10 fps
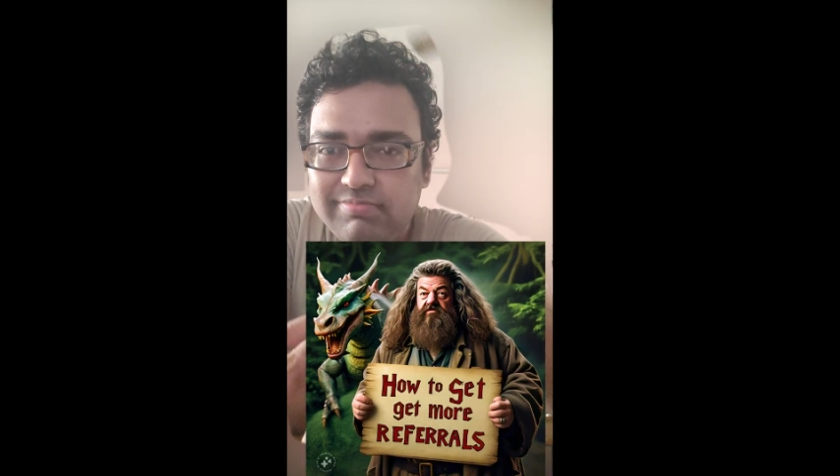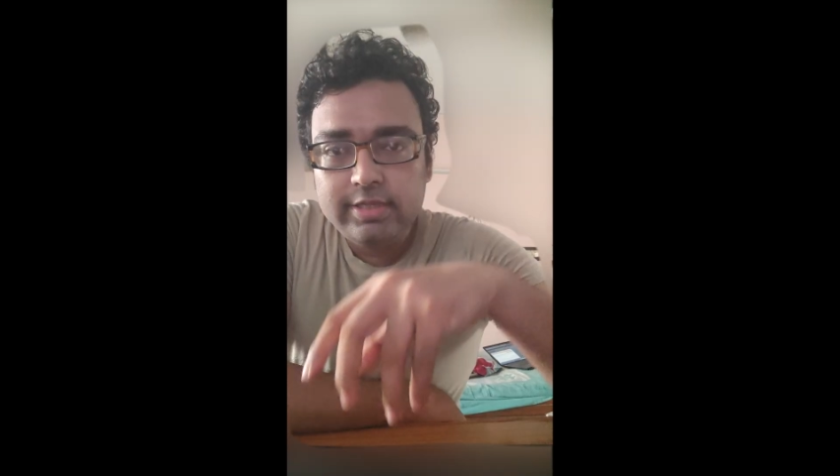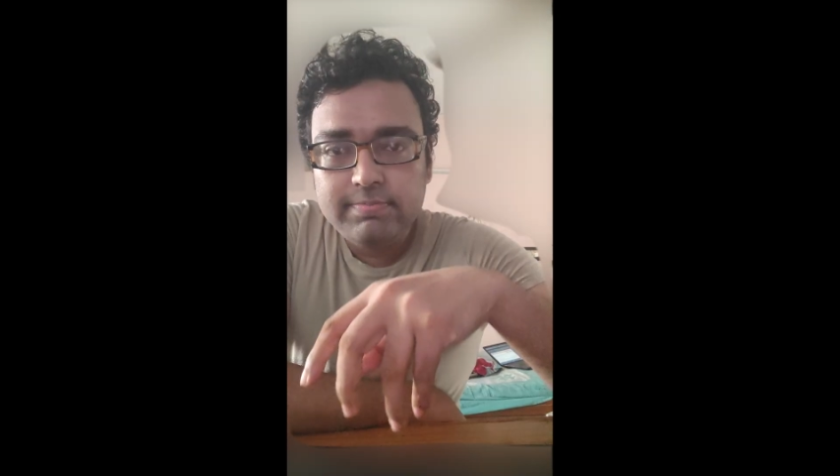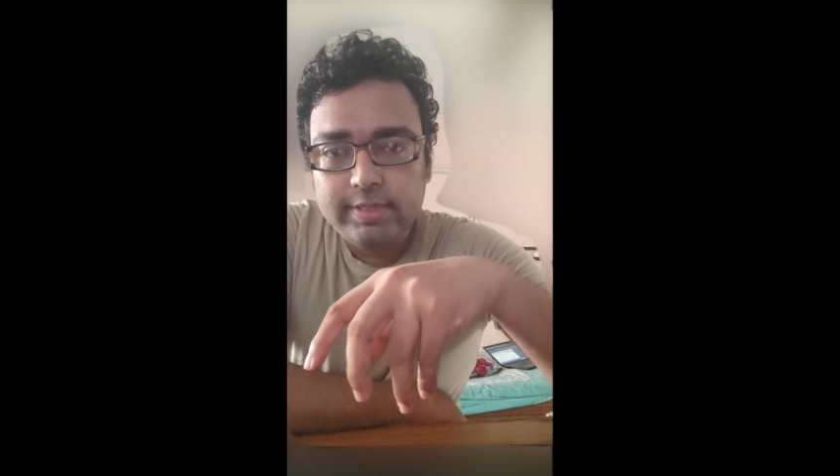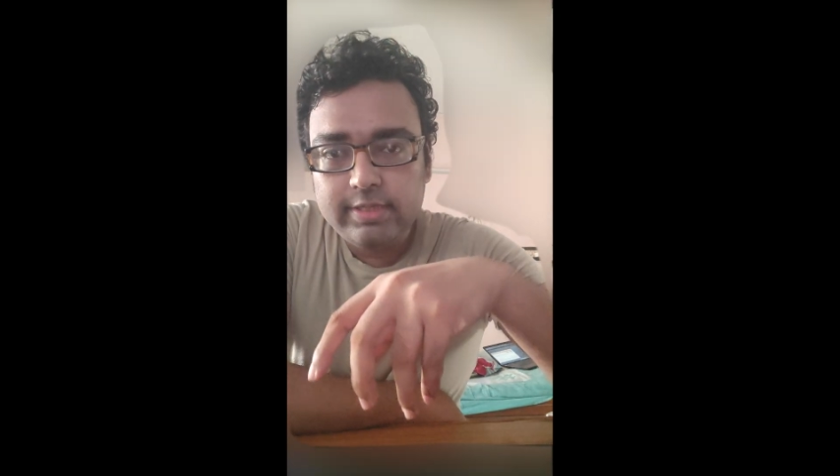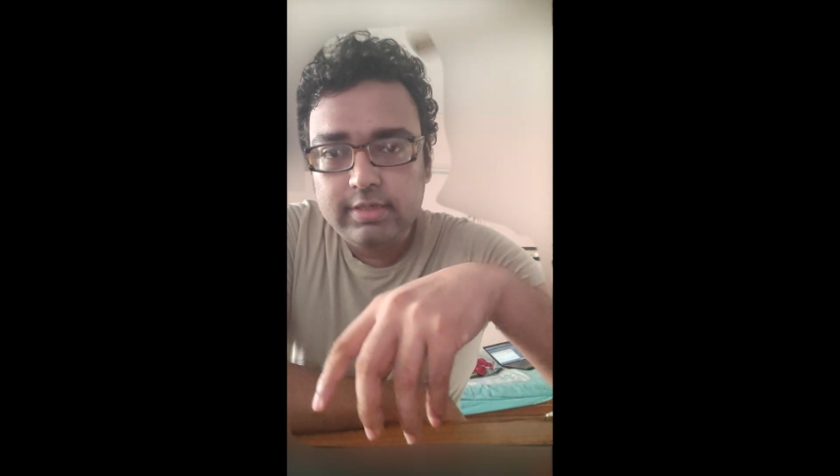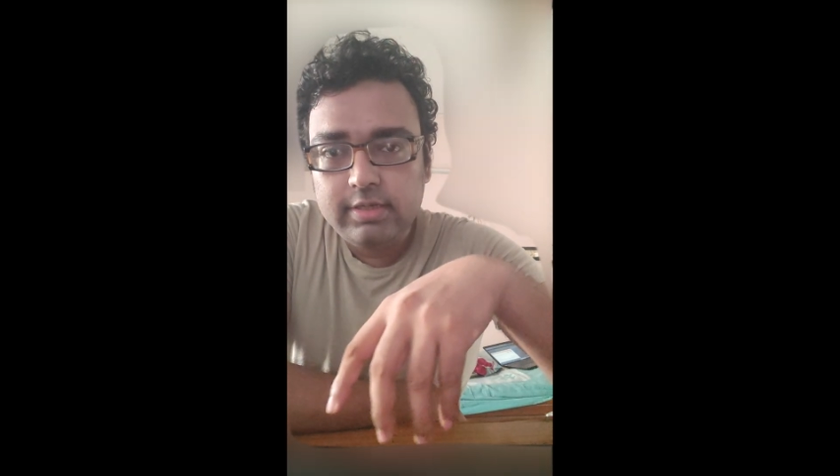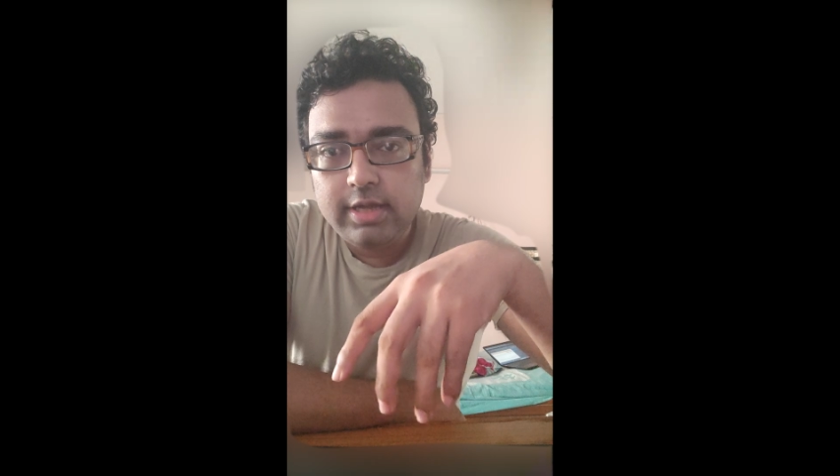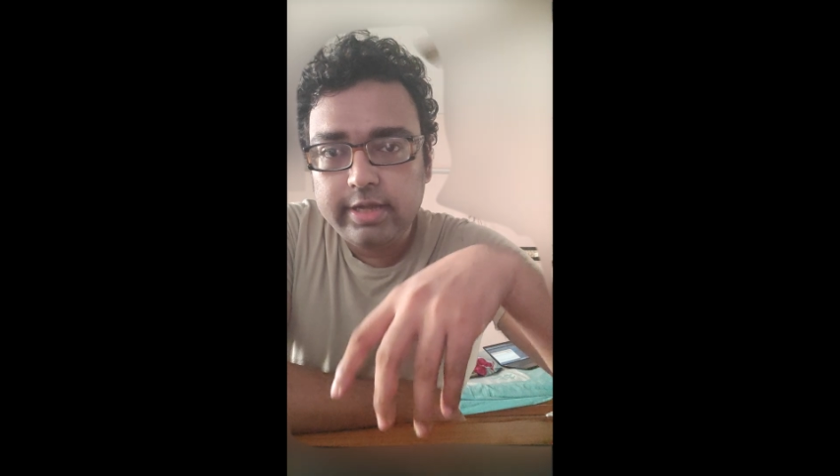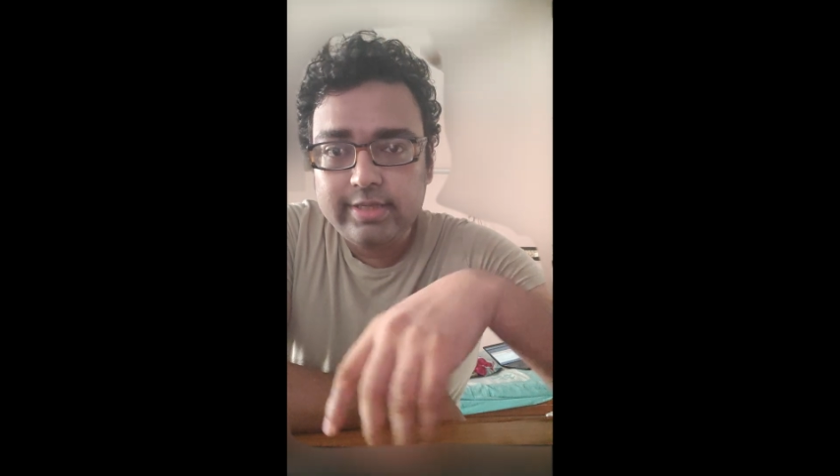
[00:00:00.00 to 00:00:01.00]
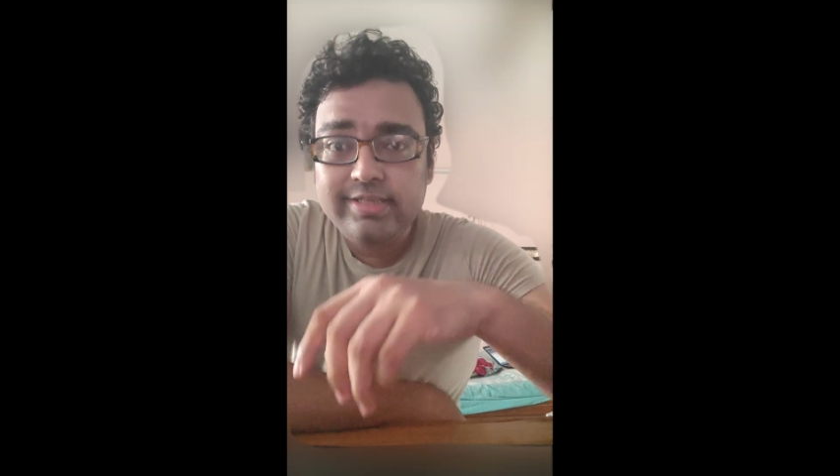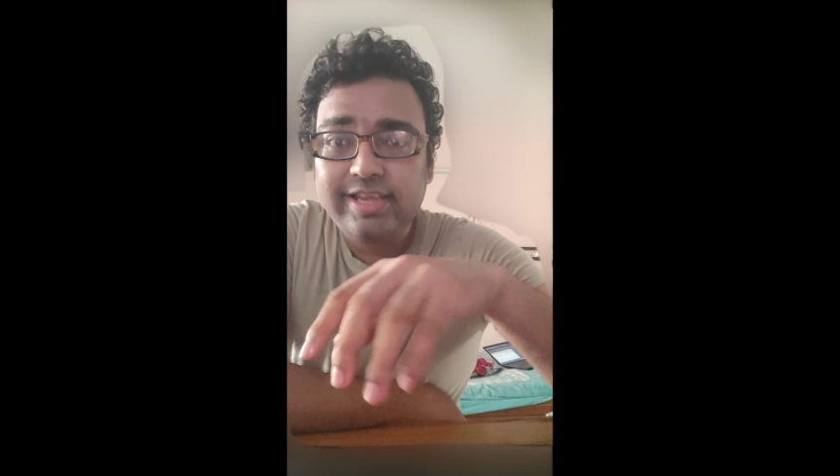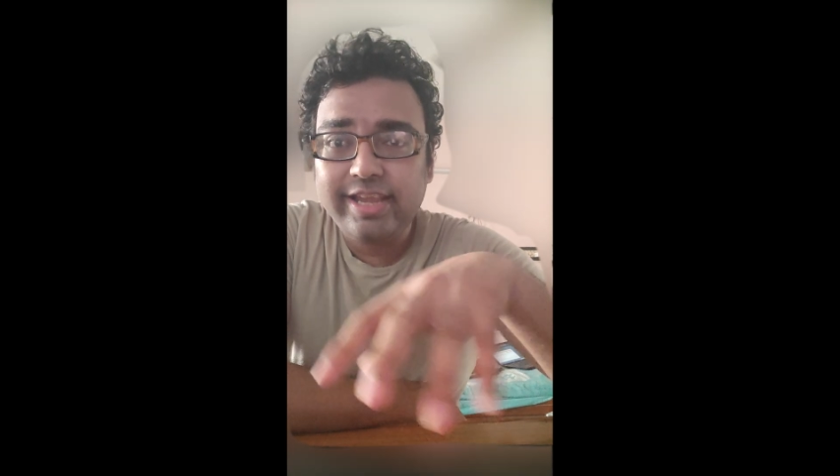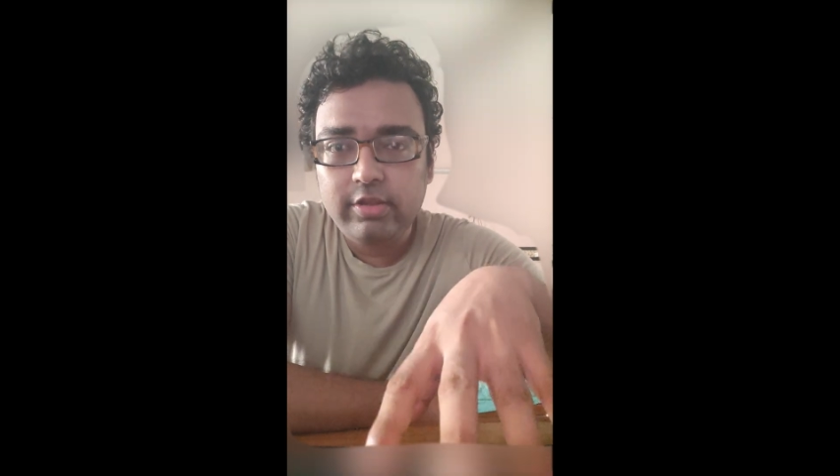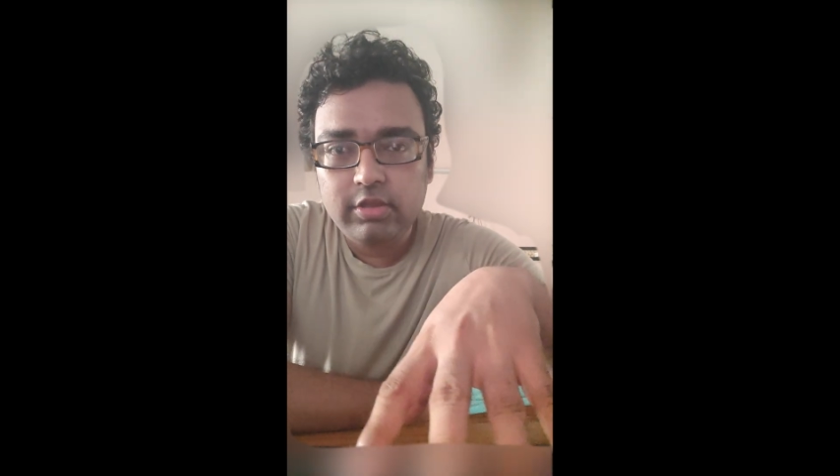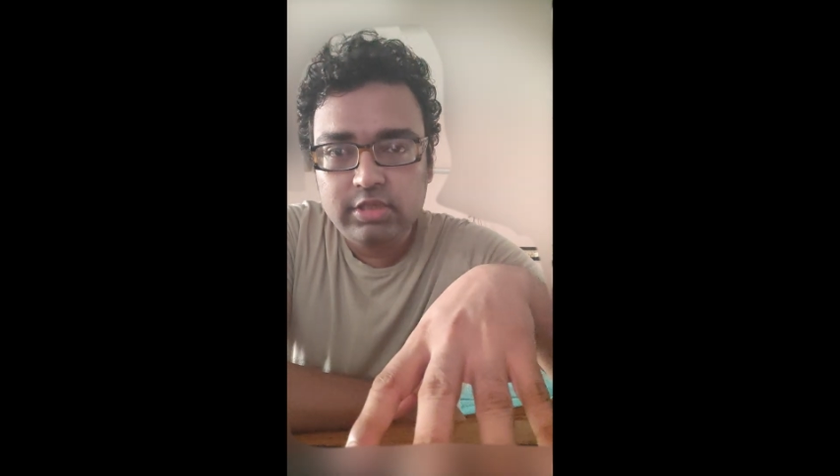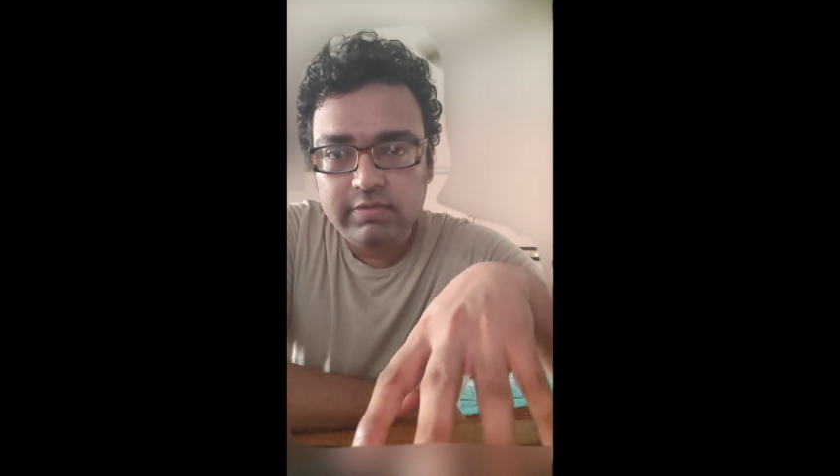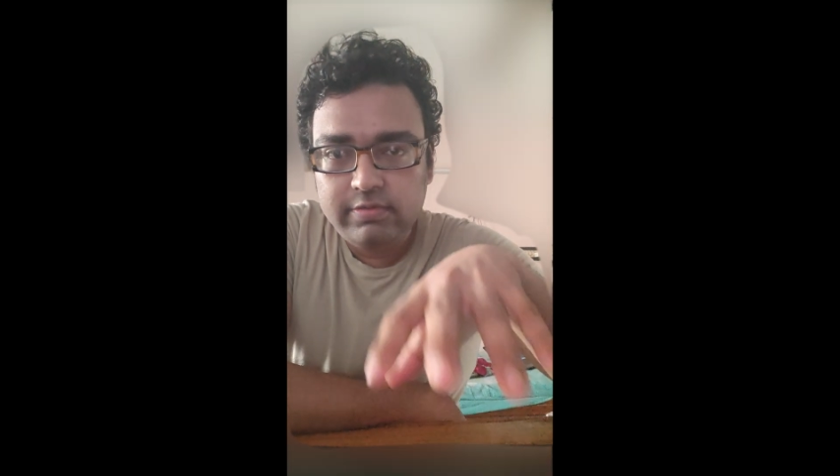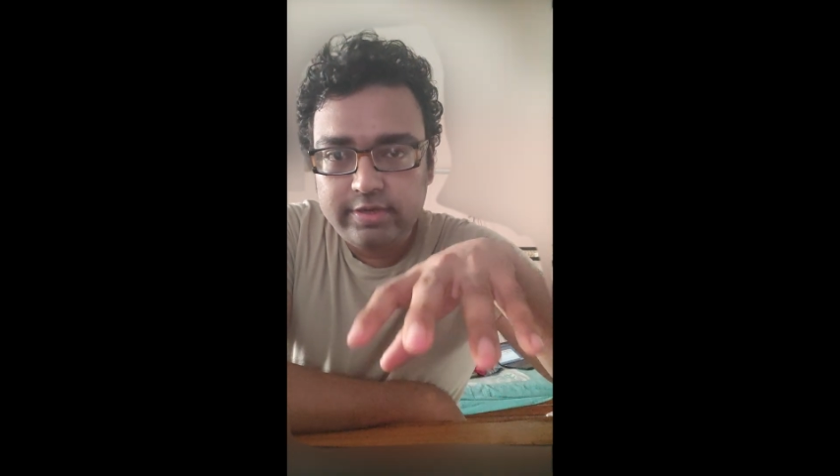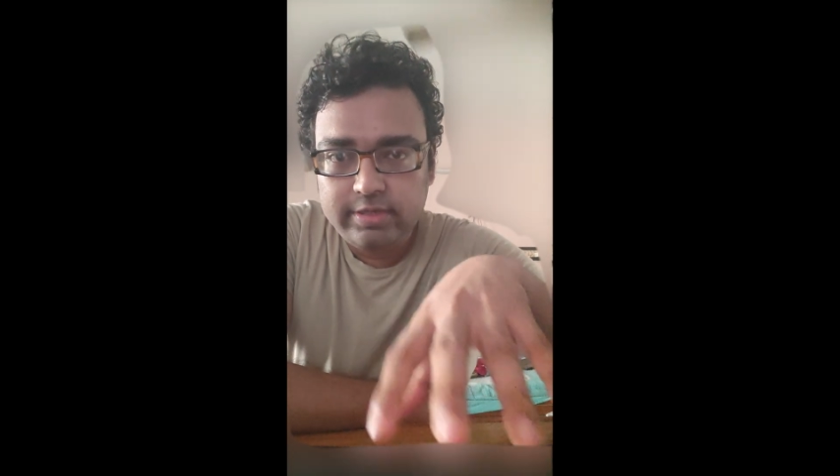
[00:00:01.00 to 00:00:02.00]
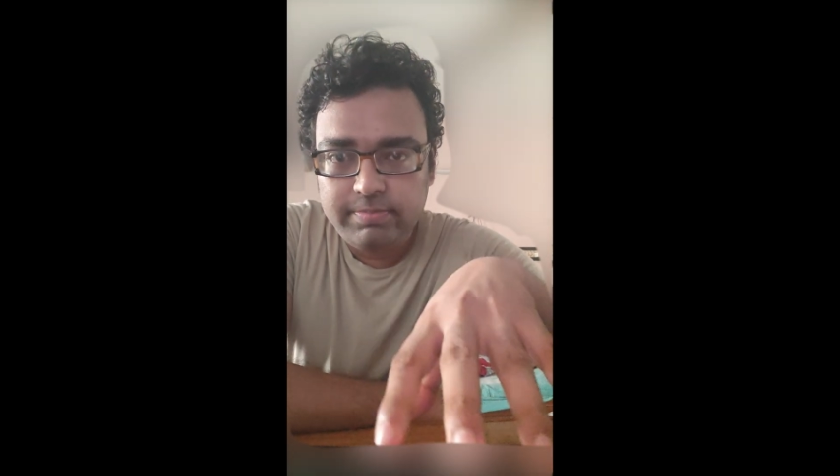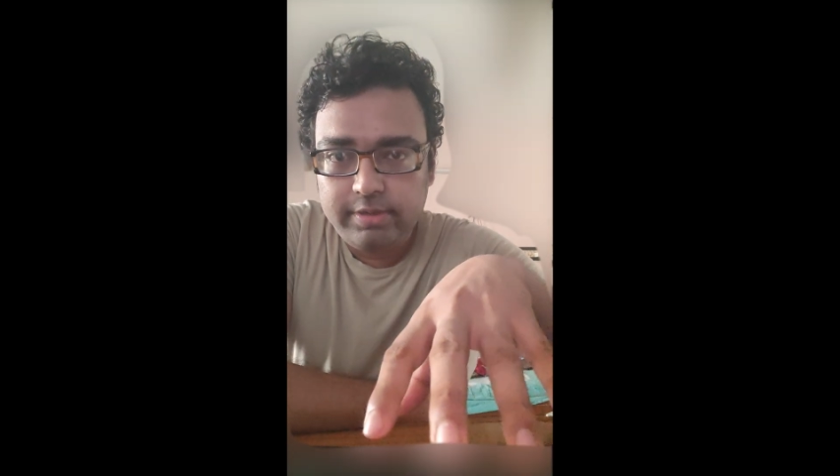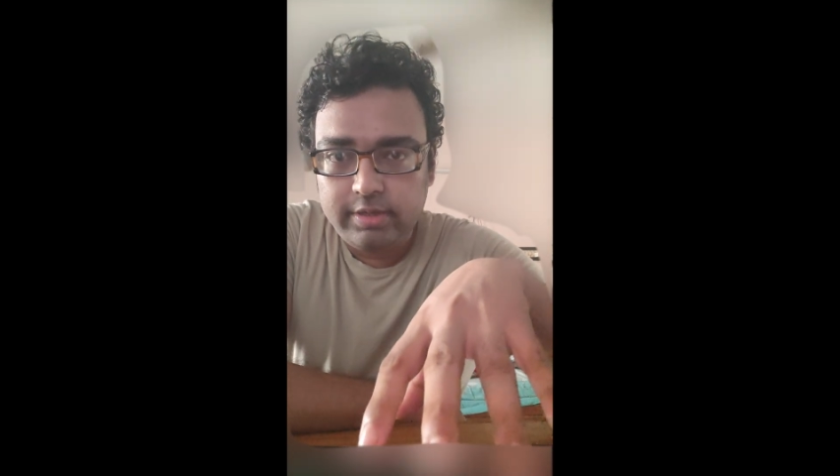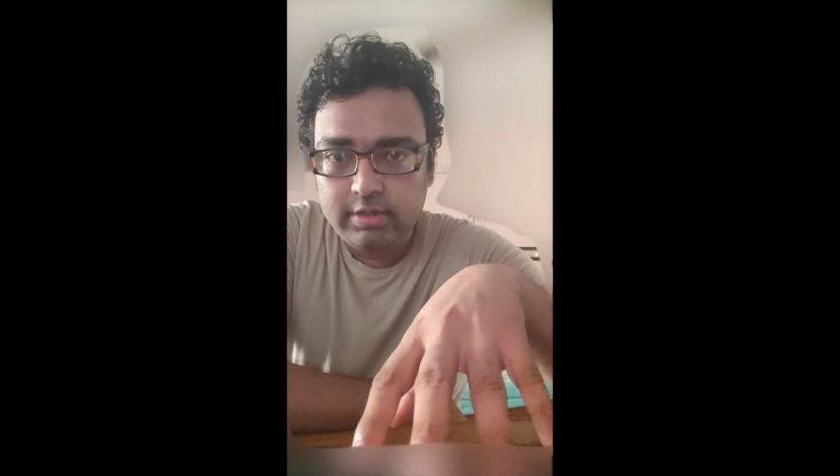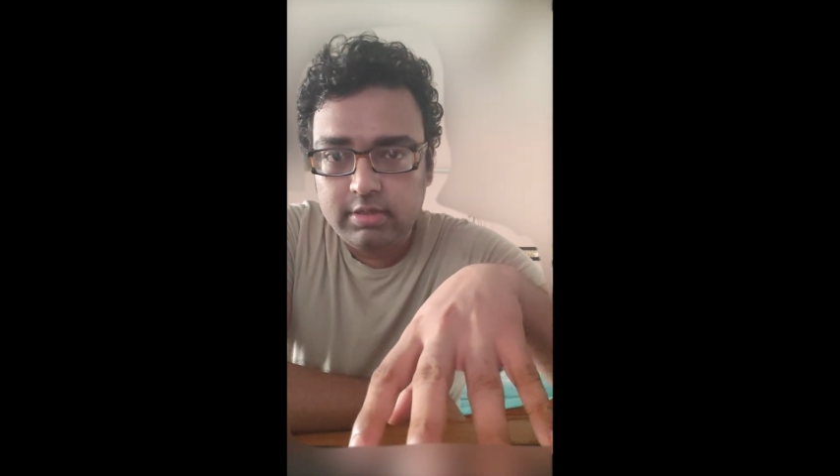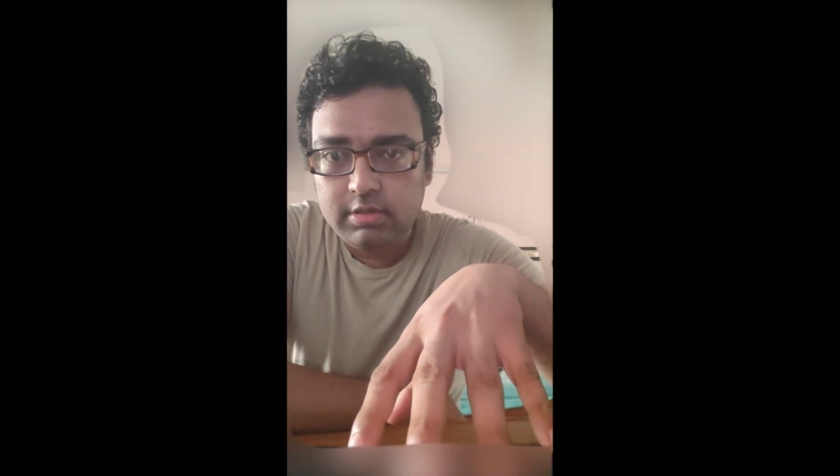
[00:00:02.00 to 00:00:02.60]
This method targets the psychology of the recipient.